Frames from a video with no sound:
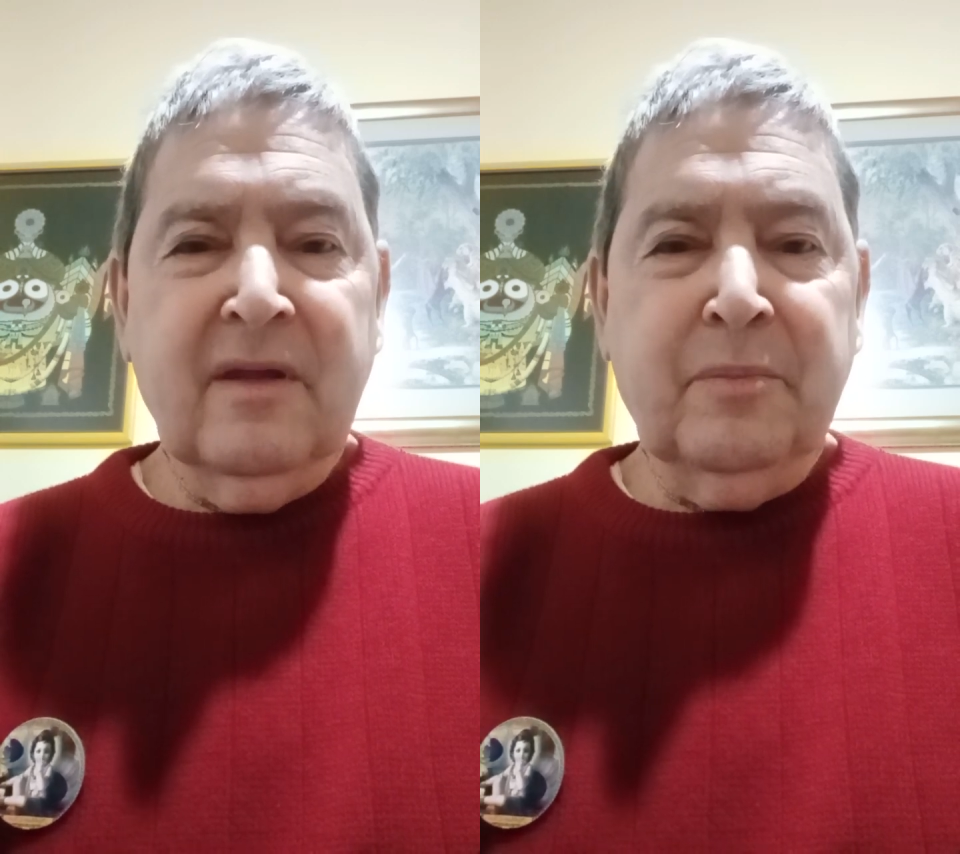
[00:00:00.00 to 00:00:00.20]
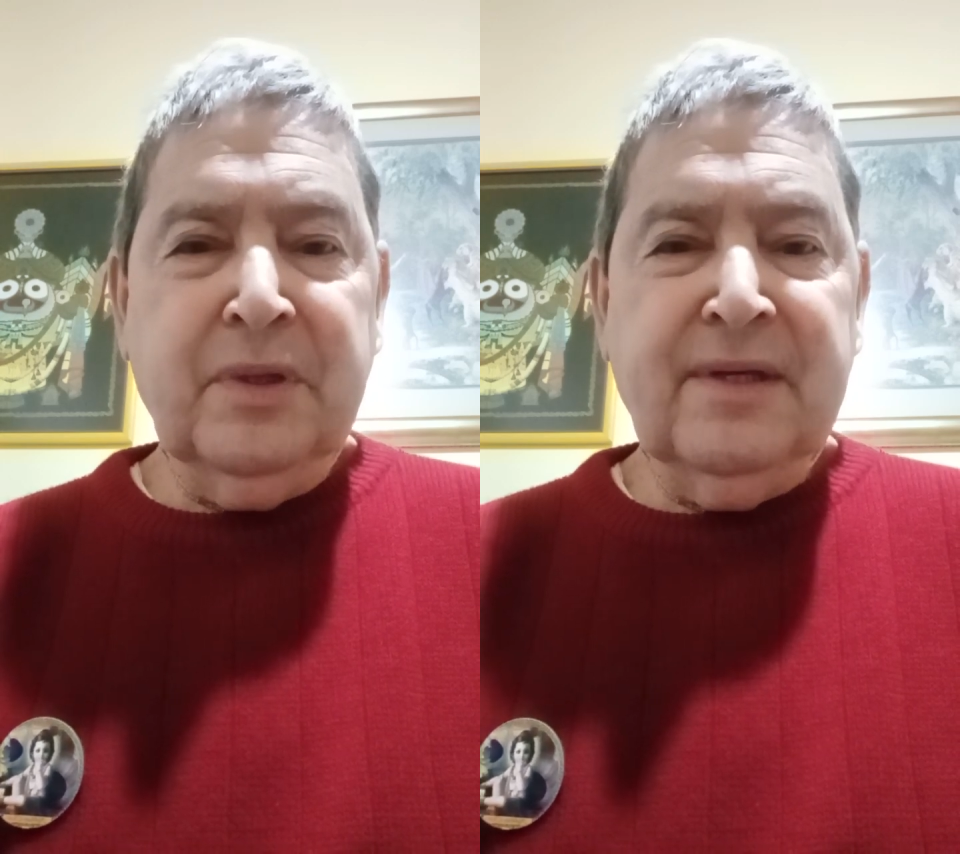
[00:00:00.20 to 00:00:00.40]

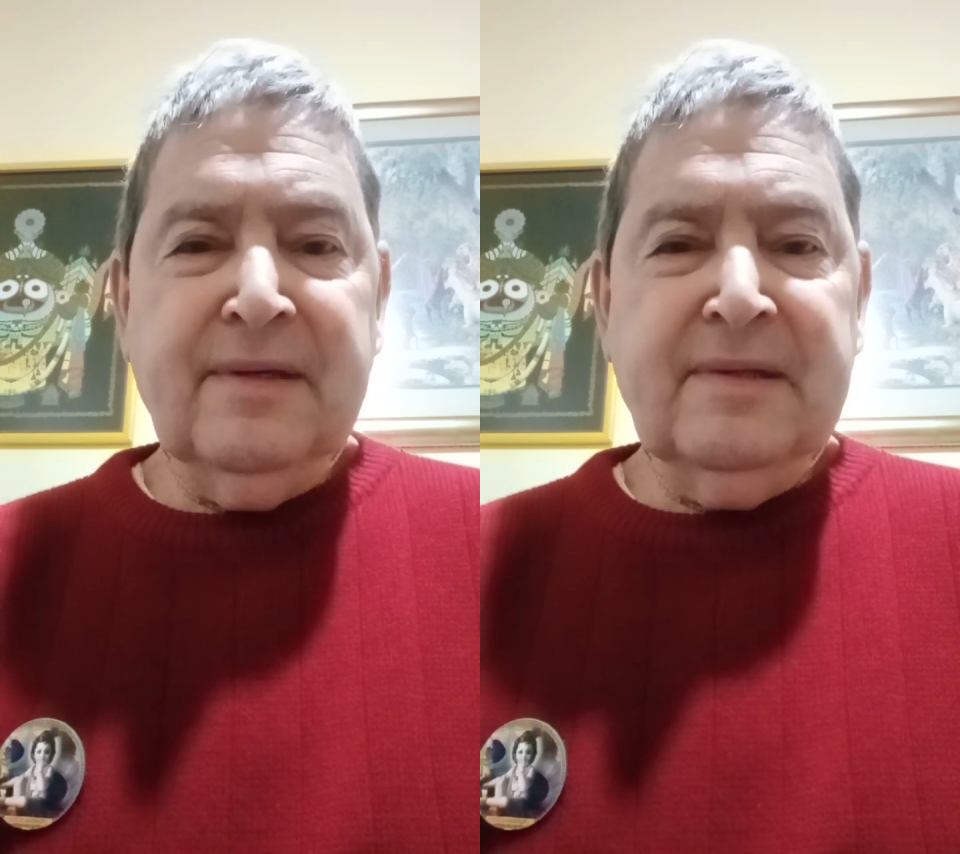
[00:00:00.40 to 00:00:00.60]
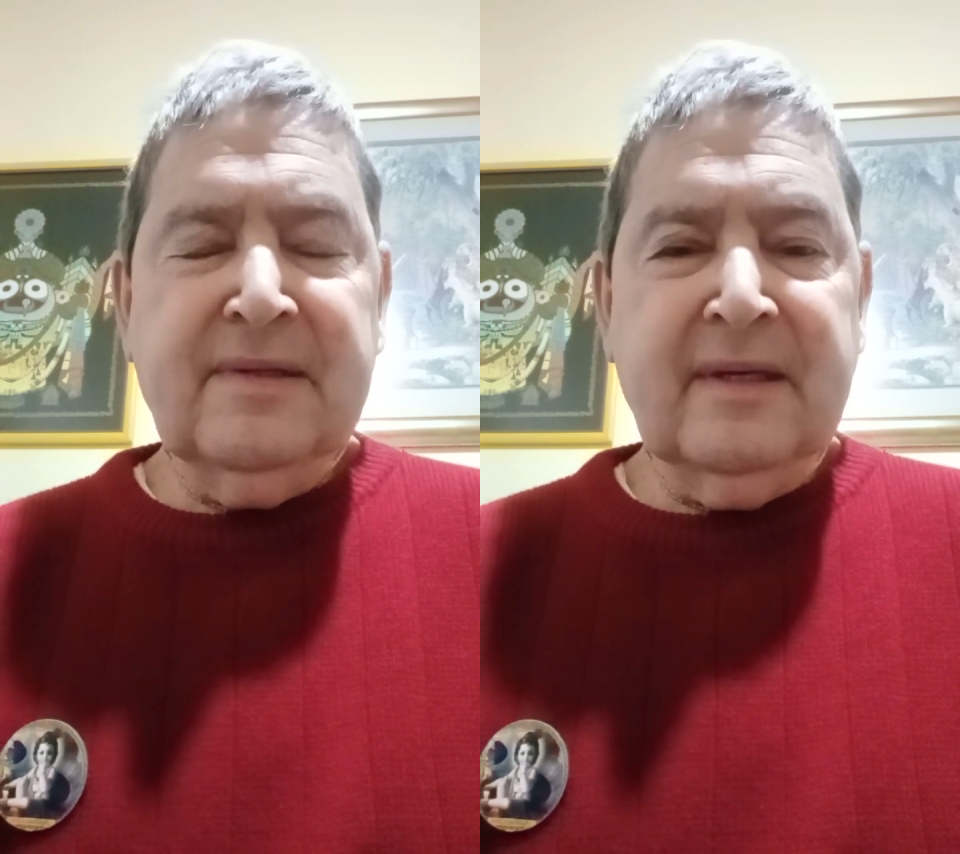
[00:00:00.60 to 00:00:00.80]
the
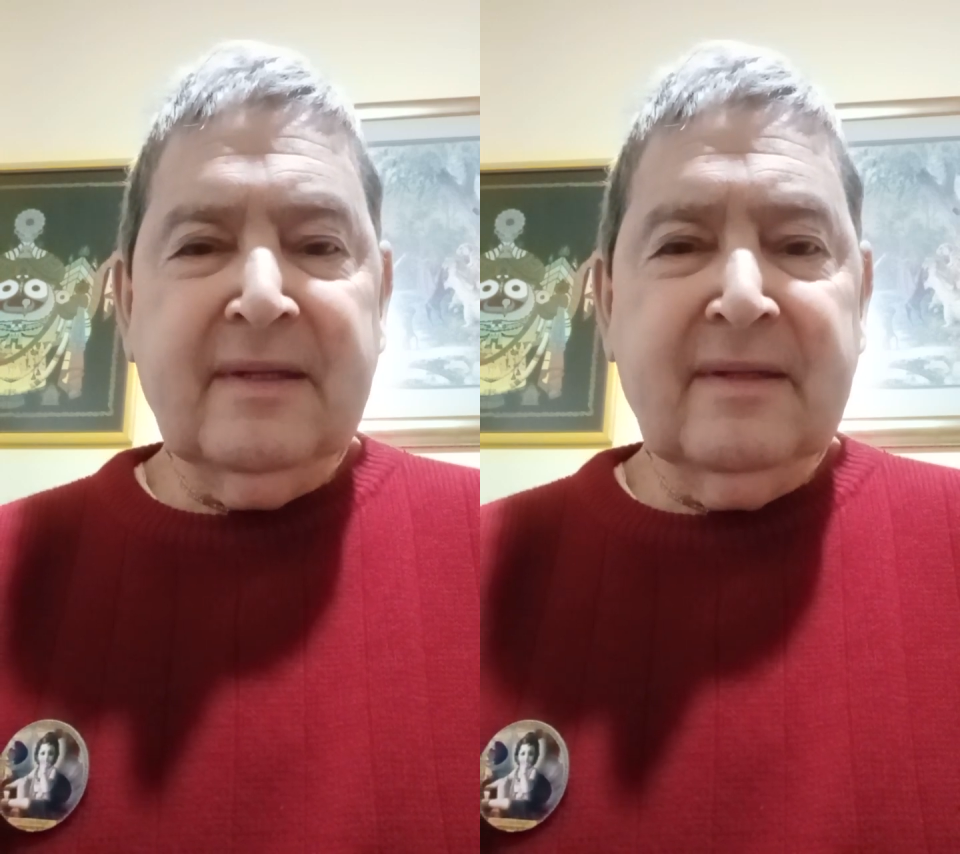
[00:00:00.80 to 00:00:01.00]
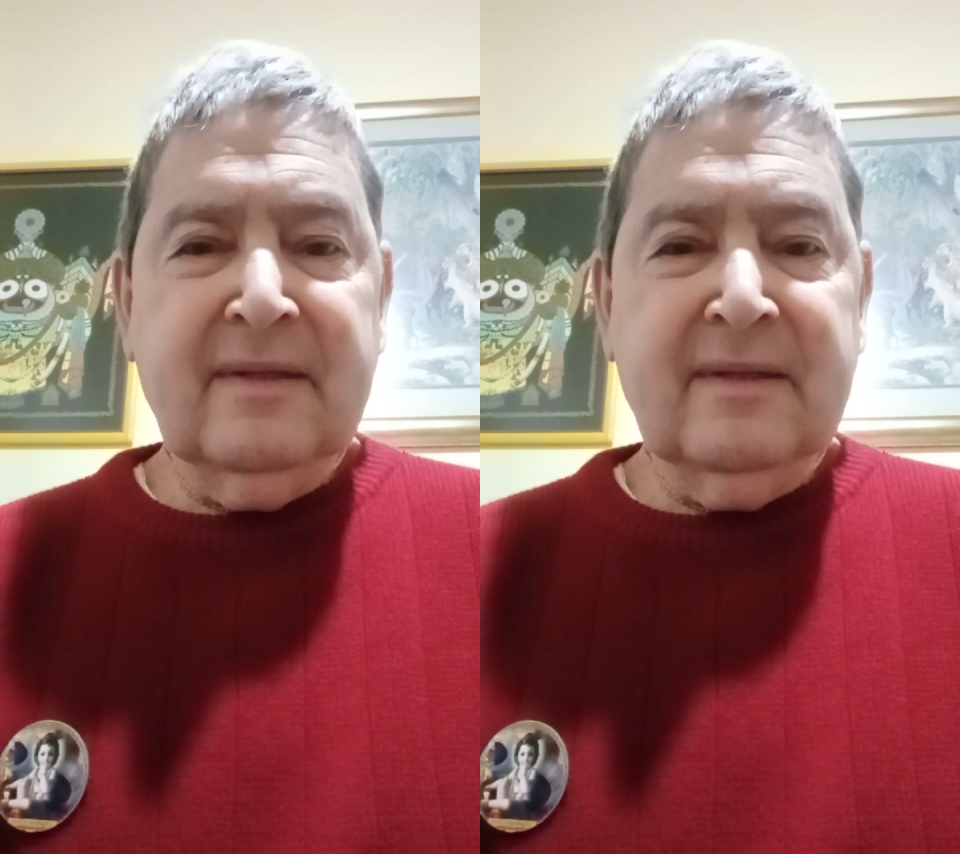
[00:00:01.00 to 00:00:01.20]
peace
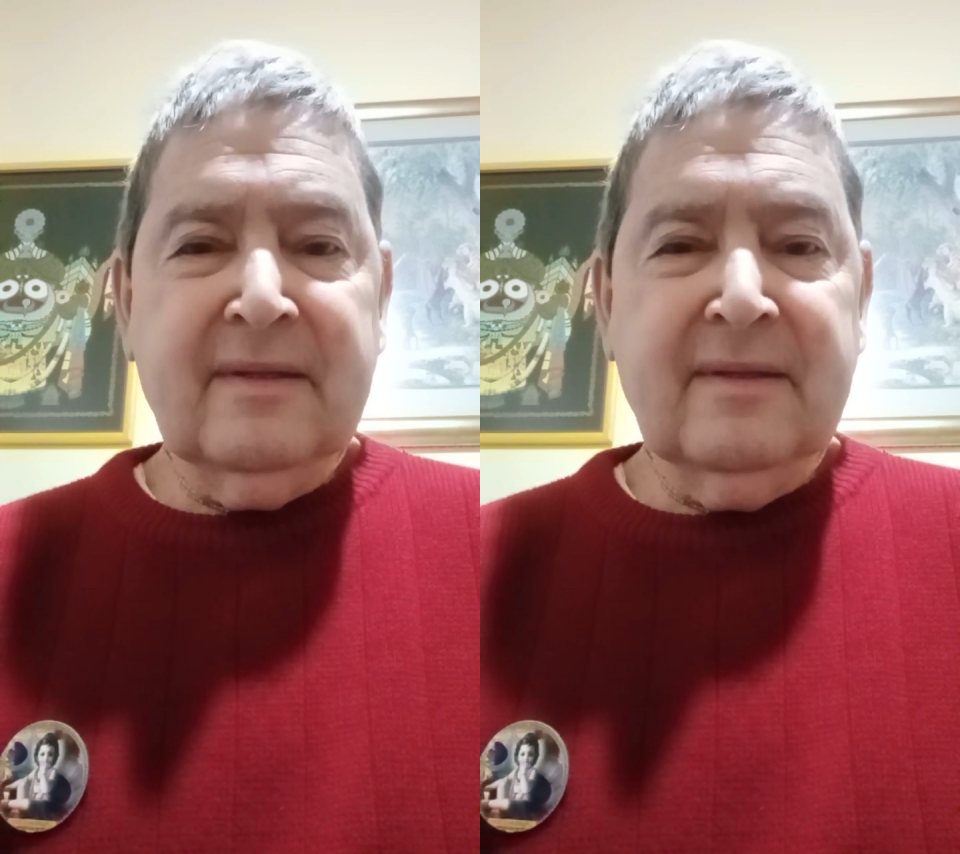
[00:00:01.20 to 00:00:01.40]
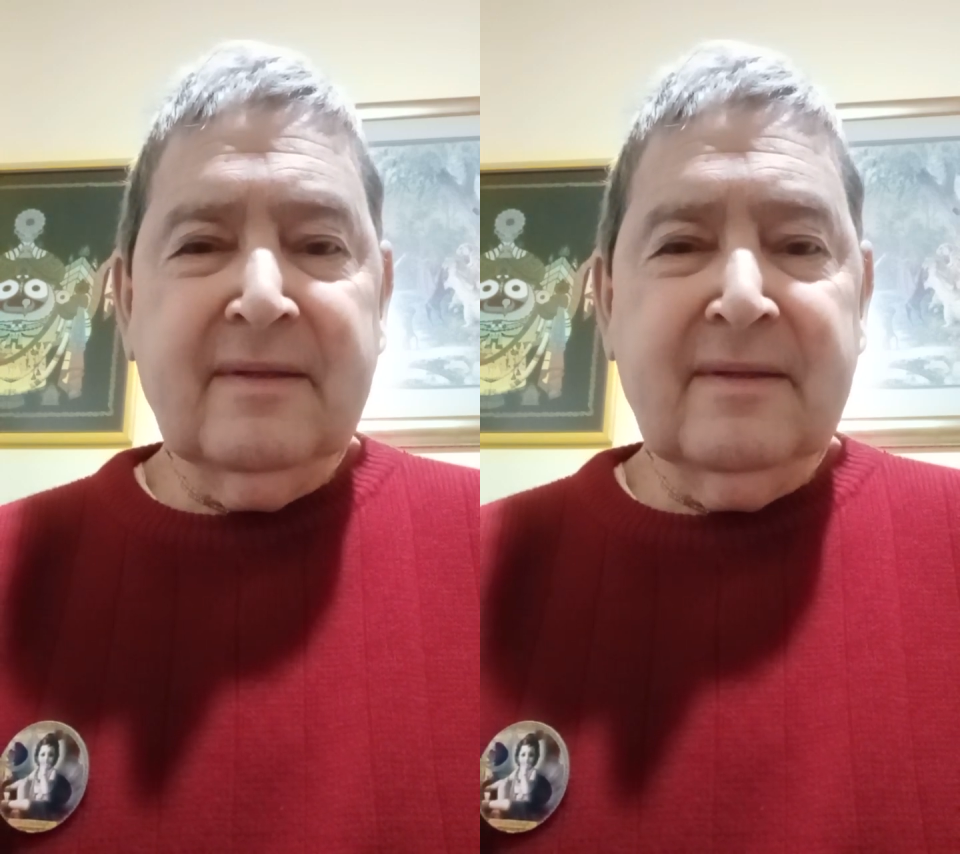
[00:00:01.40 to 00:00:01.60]
and the,